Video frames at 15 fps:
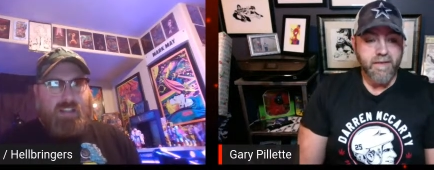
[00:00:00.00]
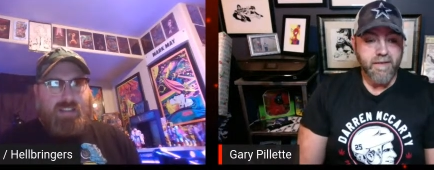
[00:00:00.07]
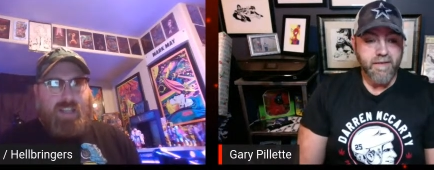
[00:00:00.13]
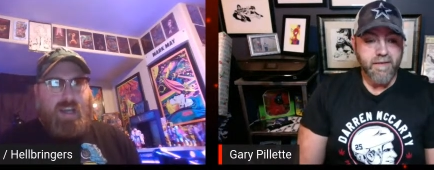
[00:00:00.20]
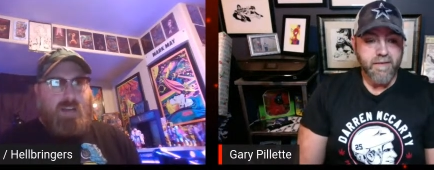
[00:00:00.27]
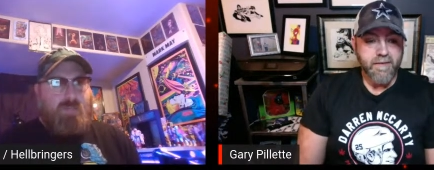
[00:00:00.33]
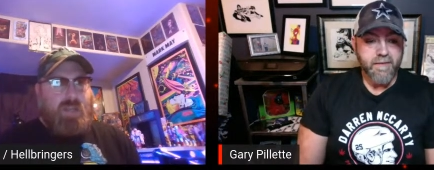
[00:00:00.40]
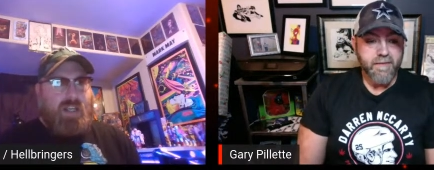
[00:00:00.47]
Speaker 1: It's
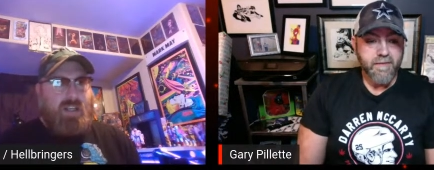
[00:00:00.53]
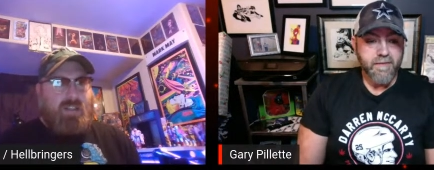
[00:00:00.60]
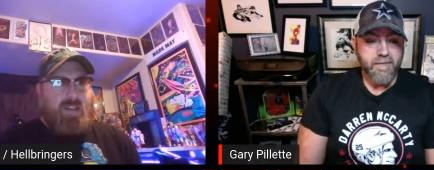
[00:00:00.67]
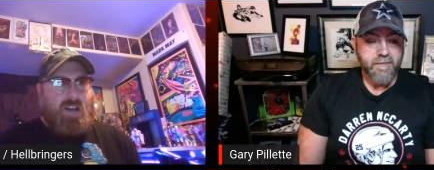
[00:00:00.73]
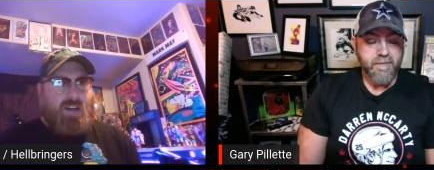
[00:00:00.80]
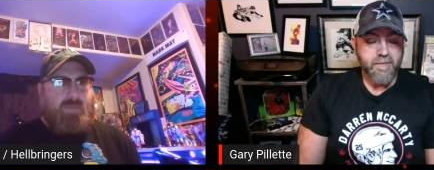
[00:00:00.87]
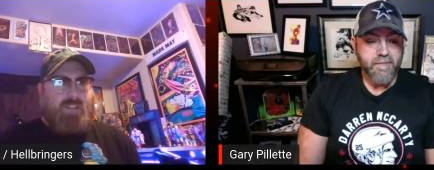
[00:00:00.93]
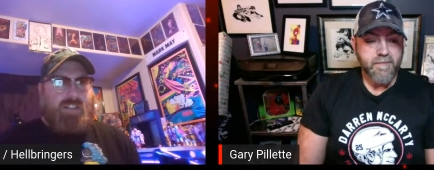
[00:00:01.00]
got to be a
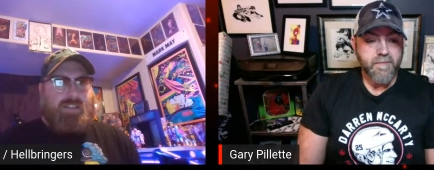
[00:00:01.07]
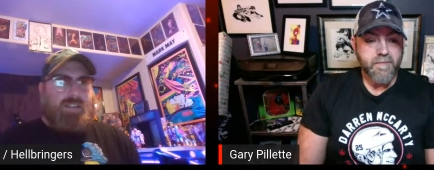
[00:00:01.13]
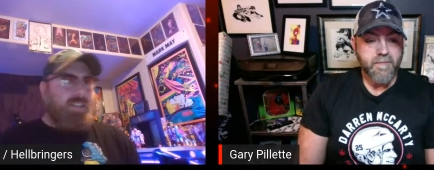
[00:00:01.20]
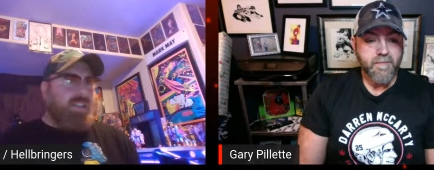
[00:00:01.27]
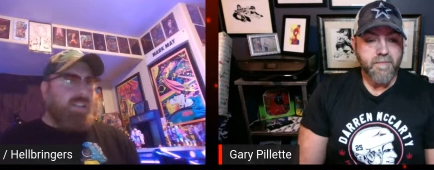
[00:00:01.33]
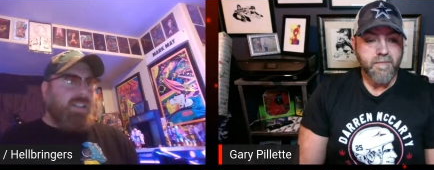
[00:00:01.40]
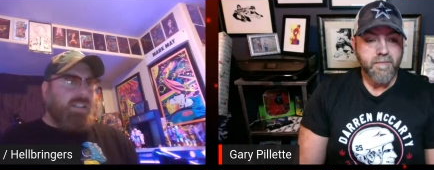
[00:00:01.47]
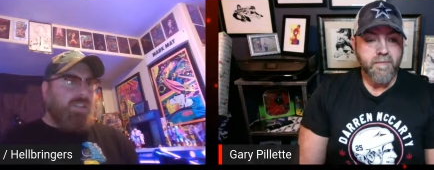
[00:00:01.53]
confidence
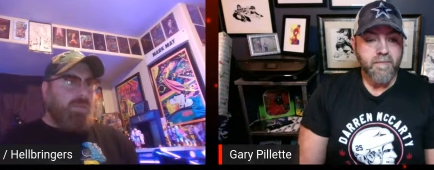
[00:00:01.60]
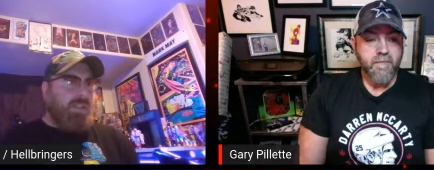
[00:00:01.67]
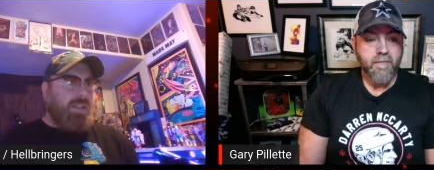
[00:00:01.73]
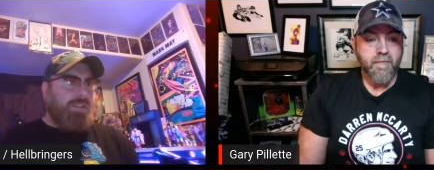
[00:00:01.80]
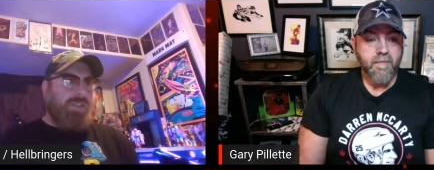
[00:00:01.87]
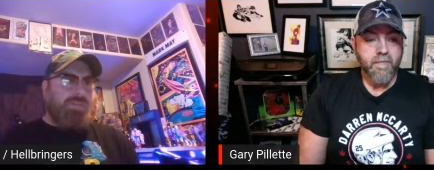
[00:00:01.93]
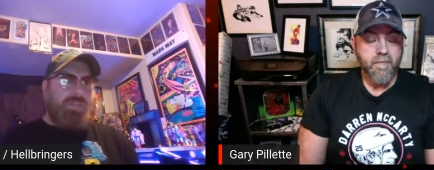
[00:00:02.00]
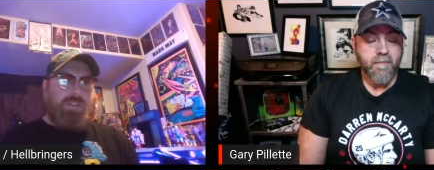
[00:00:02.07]
thing,
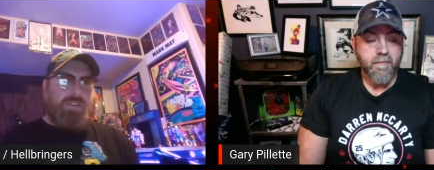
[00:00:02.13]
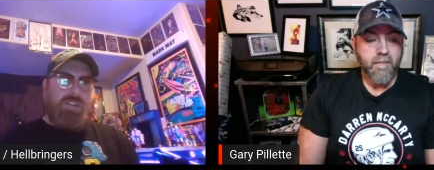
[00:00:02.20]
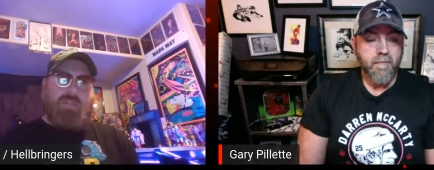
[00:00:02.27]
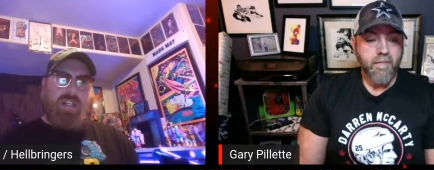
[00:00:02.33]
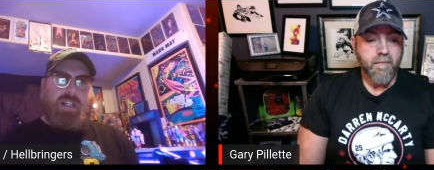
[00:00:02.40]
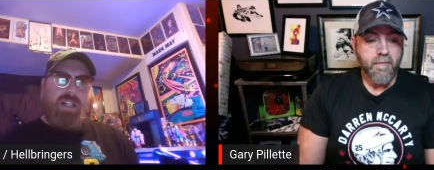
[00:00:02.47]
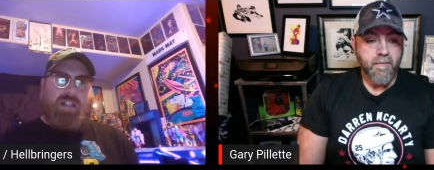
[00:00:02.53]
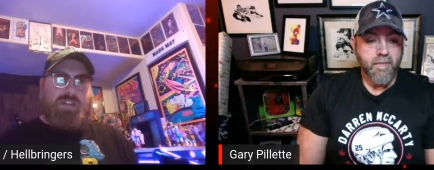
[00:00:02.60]
especially for
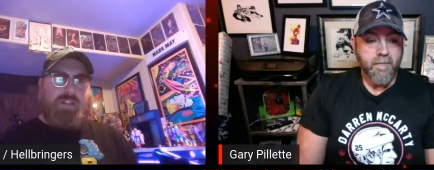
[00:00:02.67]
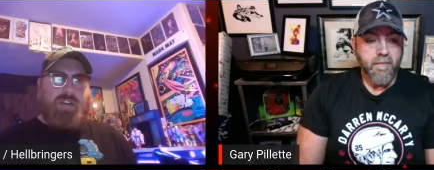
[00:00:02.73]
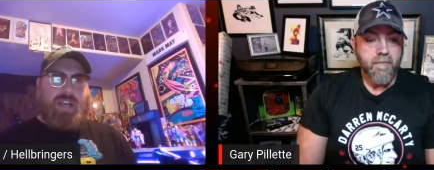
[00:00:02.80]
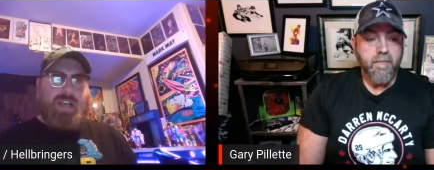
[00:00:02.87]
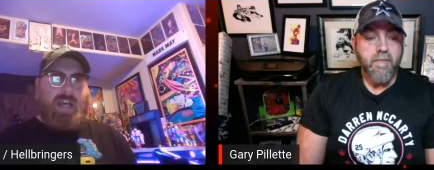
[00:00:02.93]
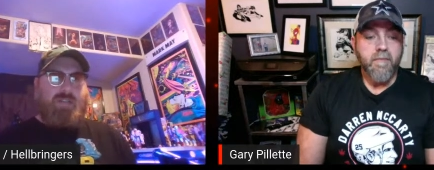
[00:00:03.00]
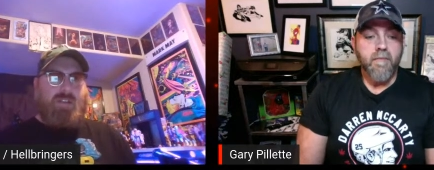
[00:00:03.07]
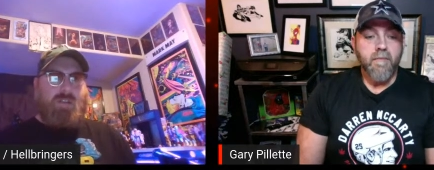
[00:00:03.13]
somebody that you
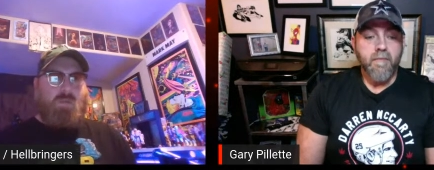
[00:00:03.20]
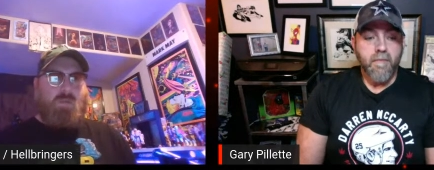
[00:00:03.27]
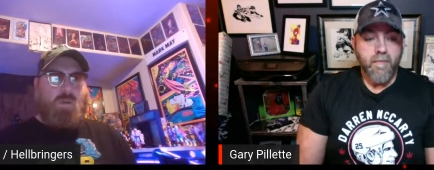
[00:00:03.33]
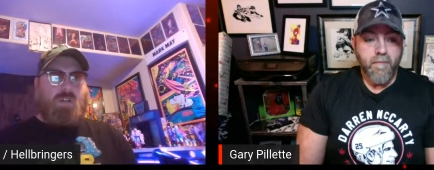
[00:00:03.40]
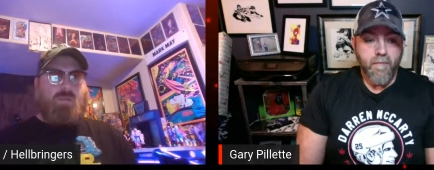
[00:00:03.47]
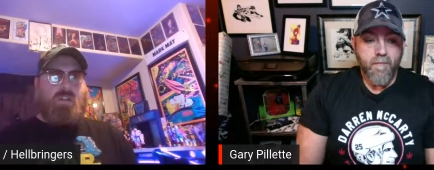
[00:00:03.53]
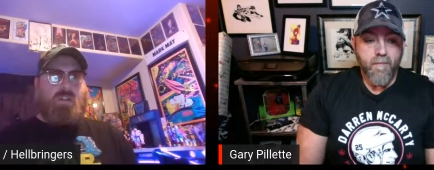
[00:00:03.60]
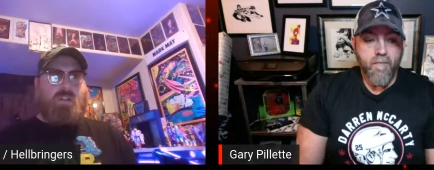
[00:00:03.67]
haven't
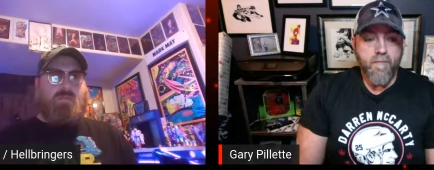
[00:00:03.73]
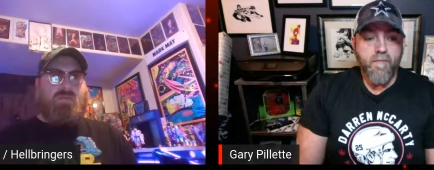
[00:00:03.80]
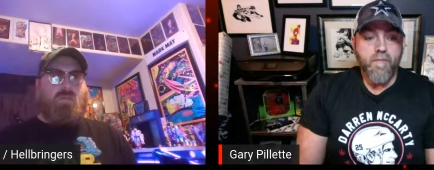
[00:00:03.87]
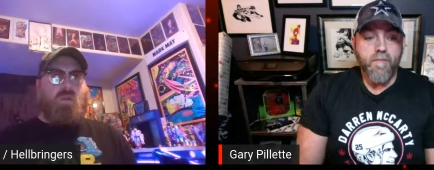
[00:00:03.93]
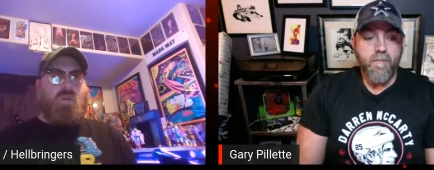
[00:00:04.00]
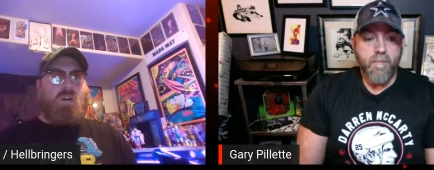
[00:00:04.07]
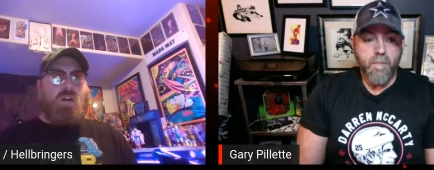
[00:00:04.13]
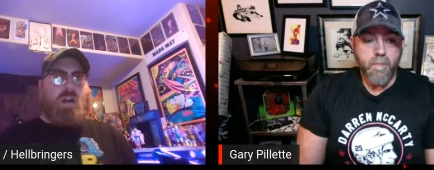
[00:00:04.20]
worked with
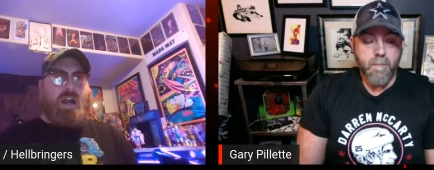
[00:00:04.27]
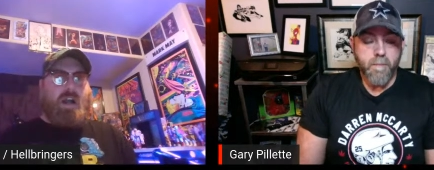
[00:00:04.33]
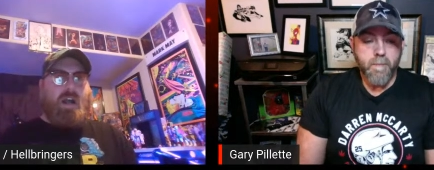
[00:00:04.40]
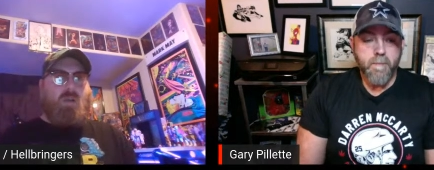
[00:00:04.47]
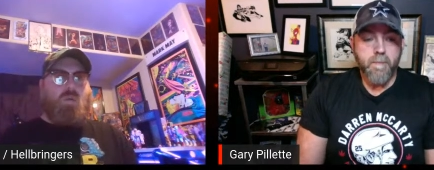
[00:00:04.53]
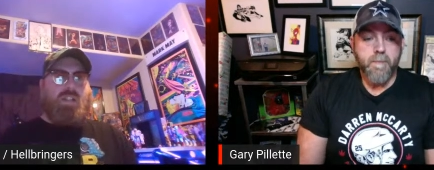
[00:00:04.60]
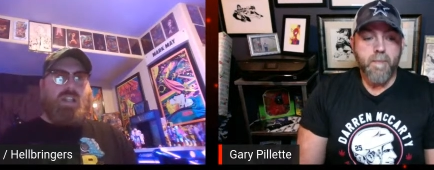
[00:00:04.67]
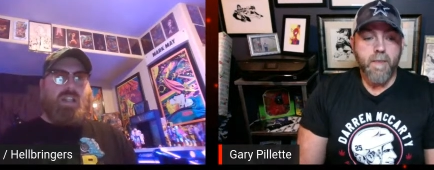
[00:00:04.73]
before. How
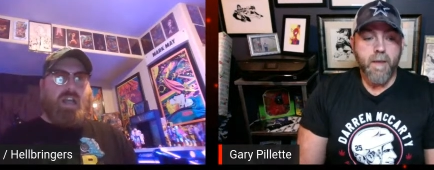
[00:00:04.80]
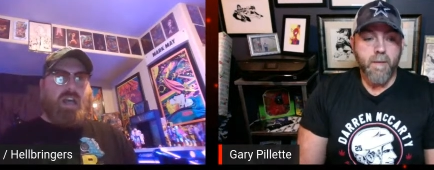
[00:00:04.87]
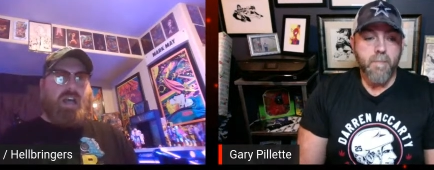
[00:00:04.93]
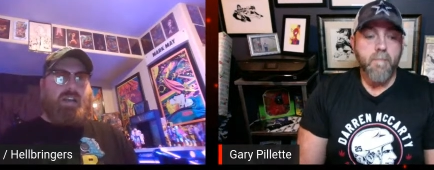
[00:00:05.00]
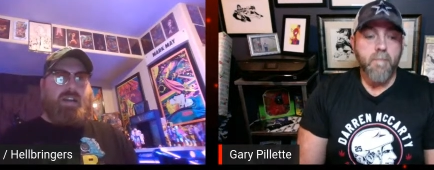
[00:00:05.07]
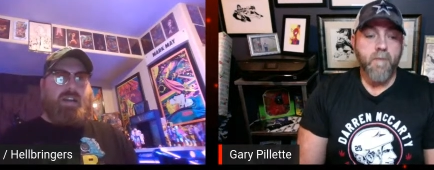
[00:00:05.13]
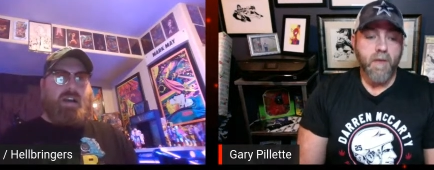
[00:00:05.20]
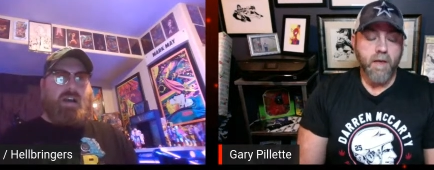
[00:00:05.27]
would
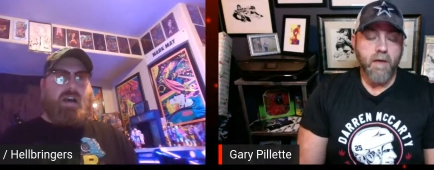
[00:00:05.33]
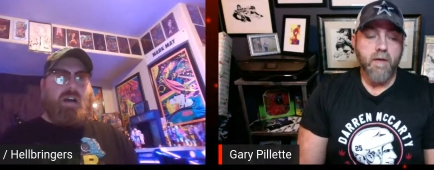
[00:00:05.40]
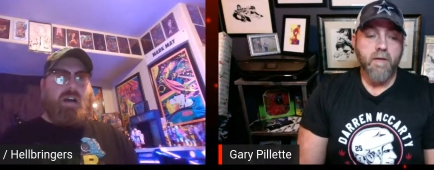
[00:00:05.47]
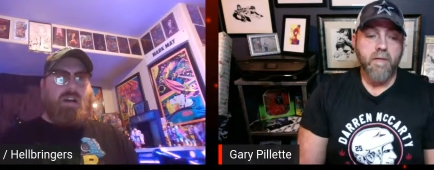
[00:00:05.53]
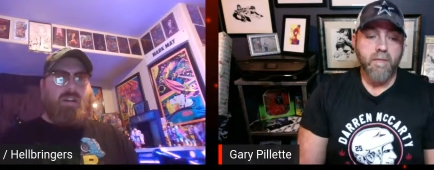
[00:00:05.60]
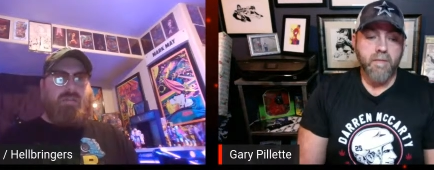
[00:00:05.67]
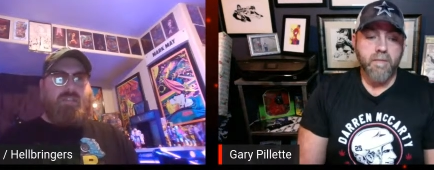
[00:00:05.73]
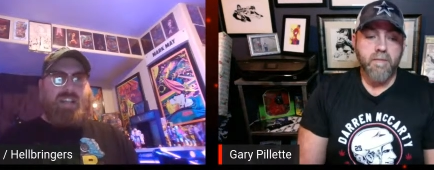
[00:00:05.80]
that uh,
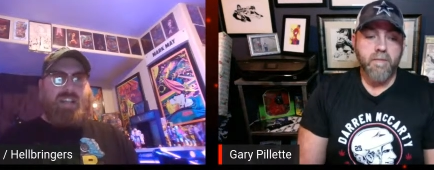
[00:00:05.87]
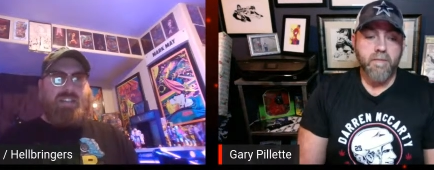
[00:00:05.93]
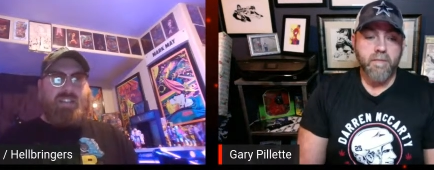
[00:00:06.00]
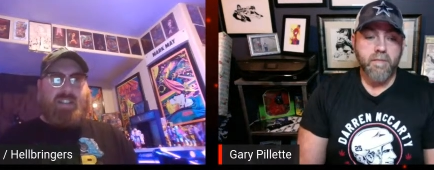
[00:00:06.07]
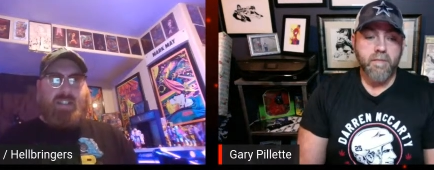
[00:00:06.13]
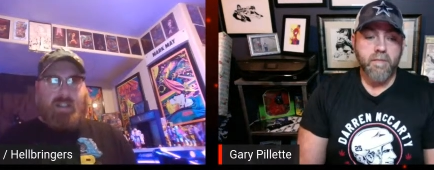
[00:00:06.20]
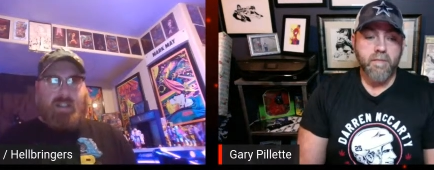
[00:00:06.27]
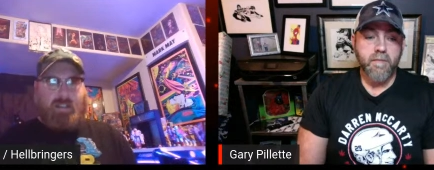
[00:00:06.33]
affect it?
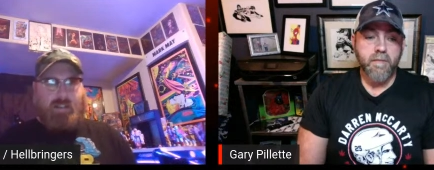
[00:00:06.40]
